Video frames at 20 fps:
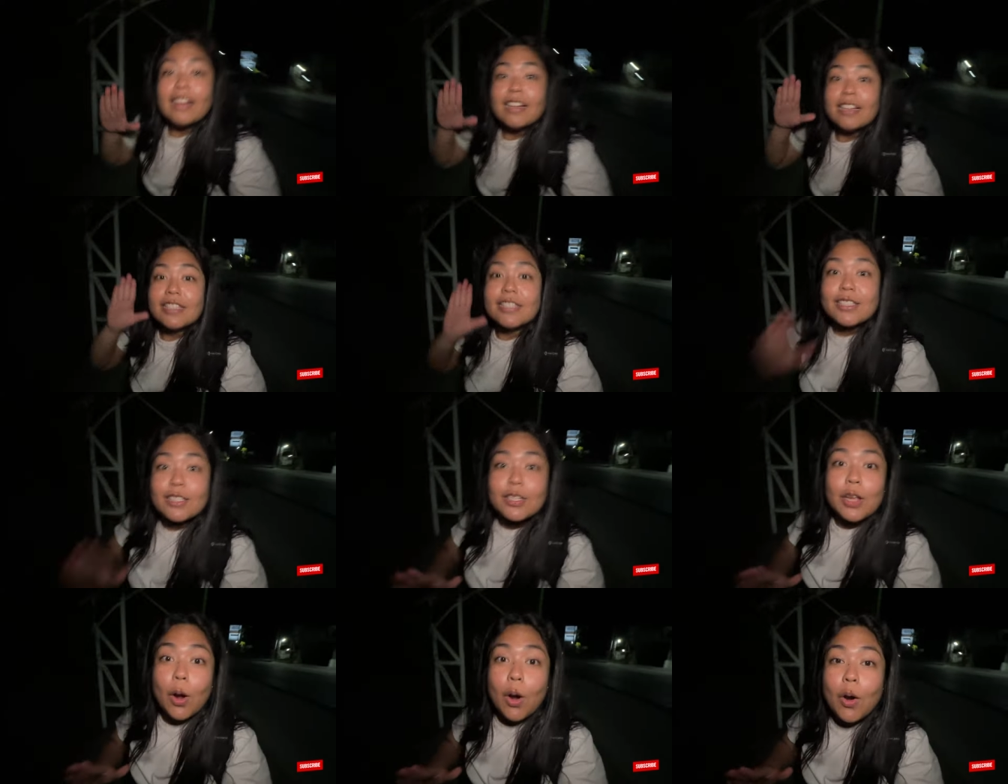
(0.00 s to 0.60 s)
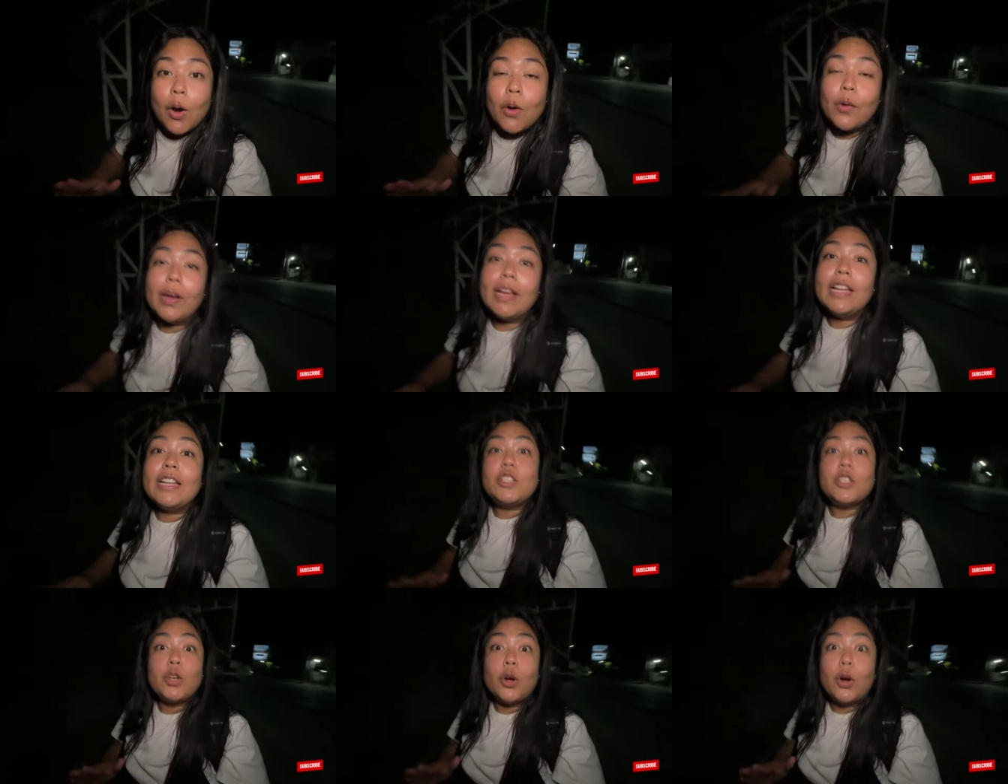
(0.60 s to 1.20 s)
So,
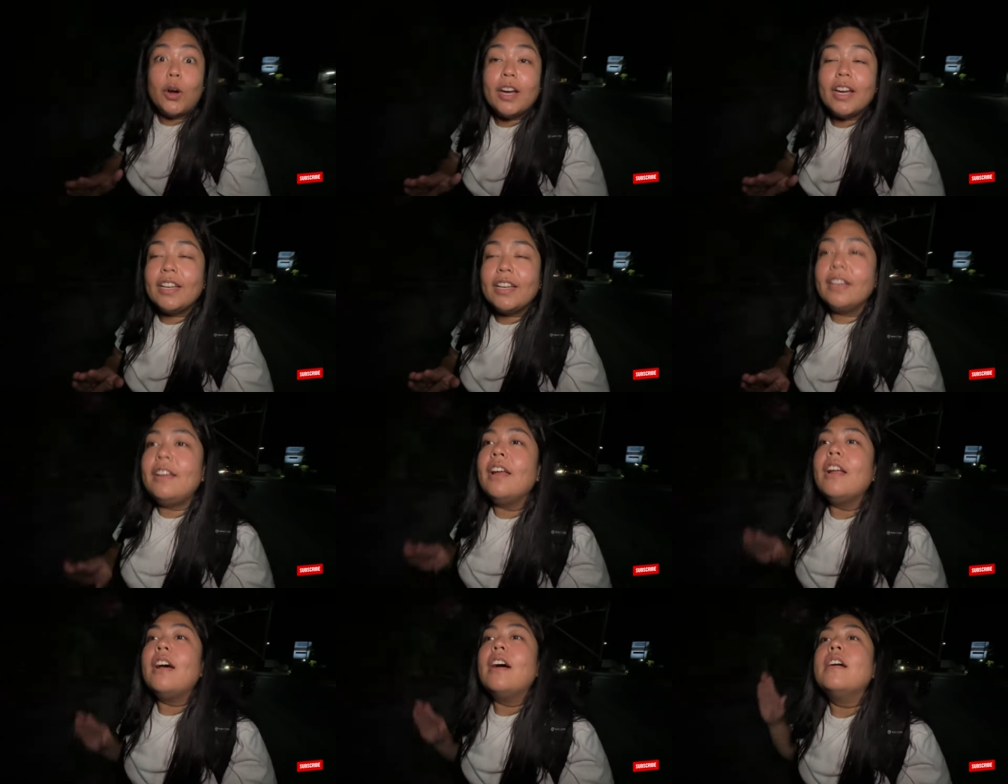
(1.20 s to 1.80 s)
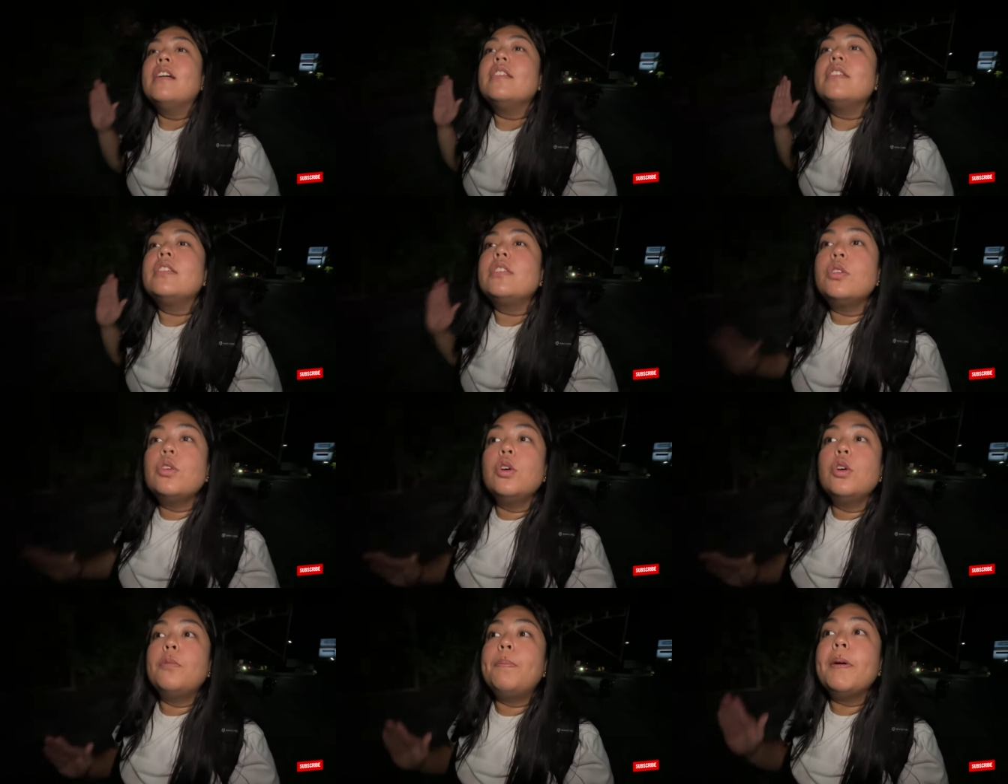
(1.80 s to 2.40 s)
in short,
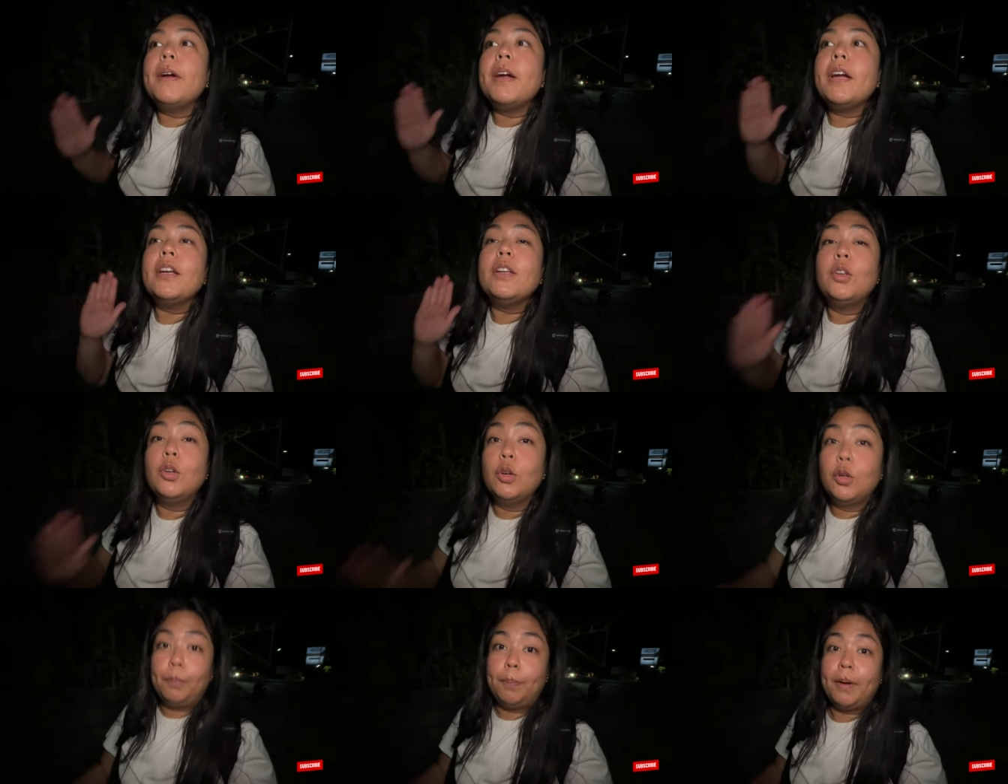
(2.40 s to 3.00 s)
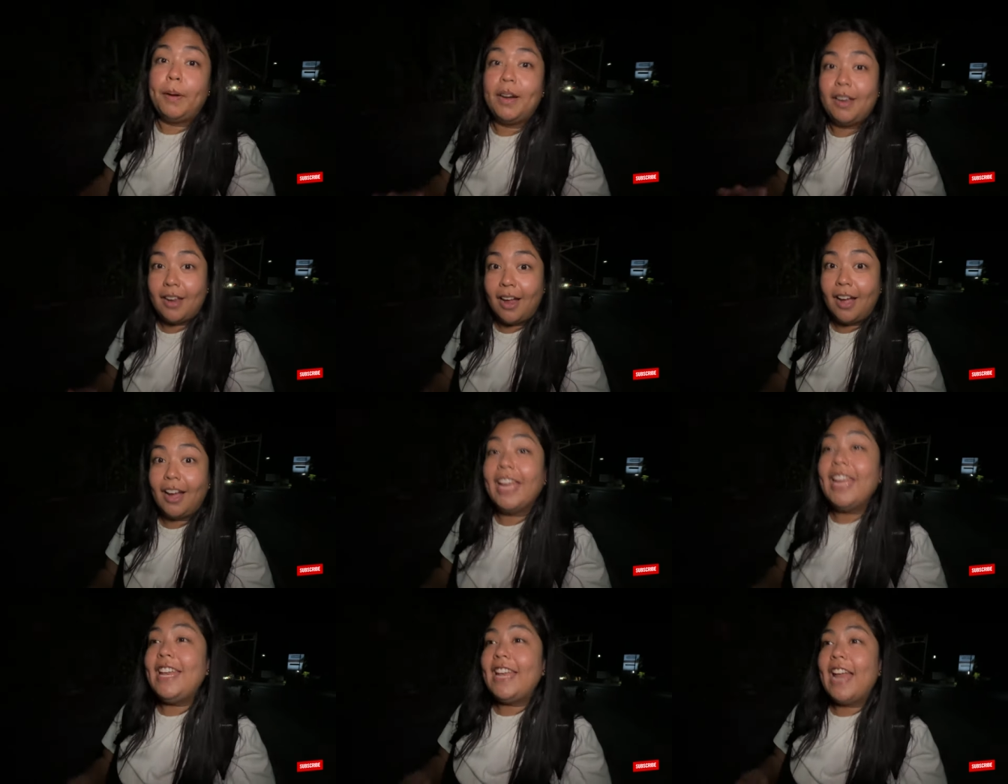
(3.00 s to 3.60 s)
super duper
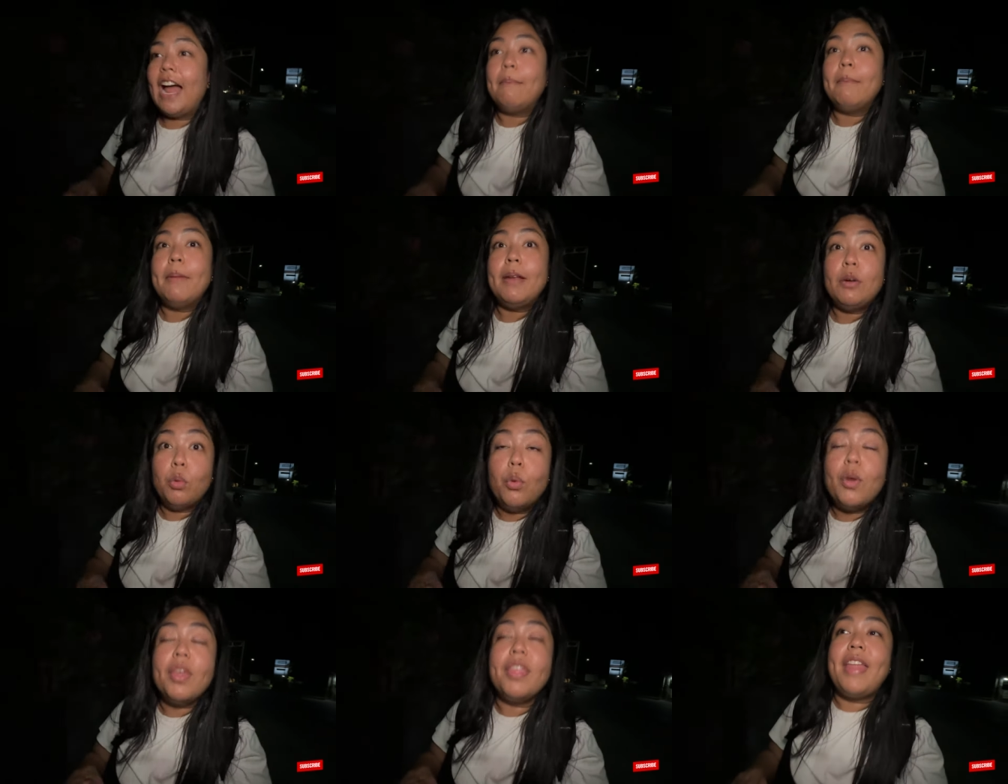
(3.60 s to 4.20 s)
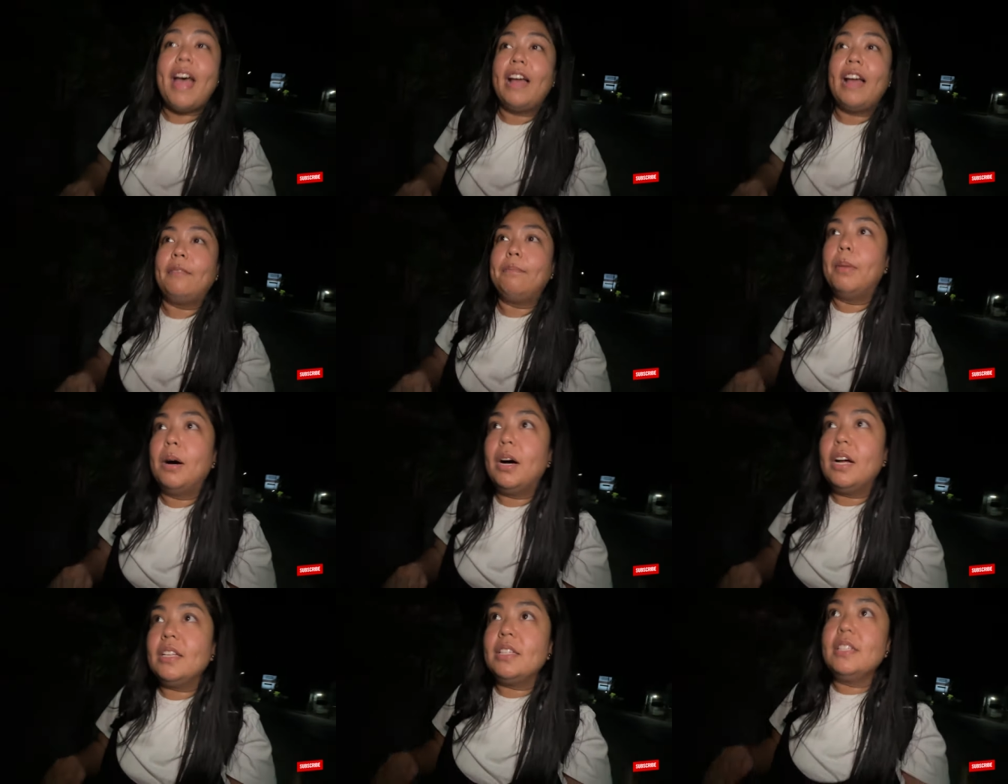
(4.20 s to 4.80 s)
lucky namin with that
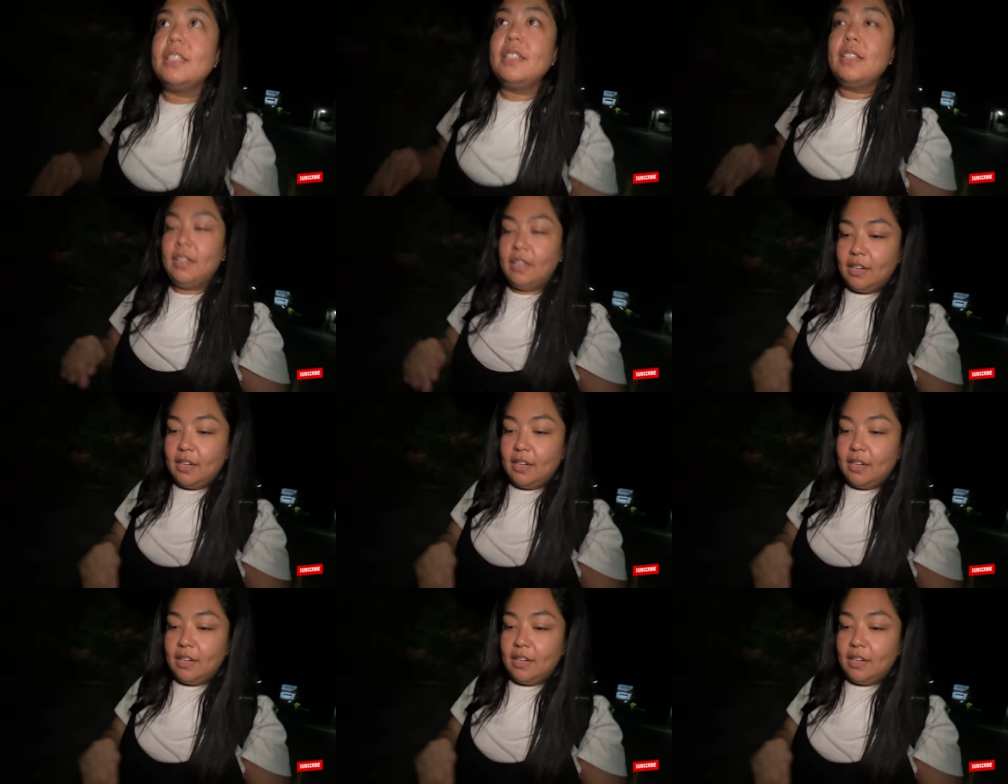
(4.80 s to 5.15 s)
bus.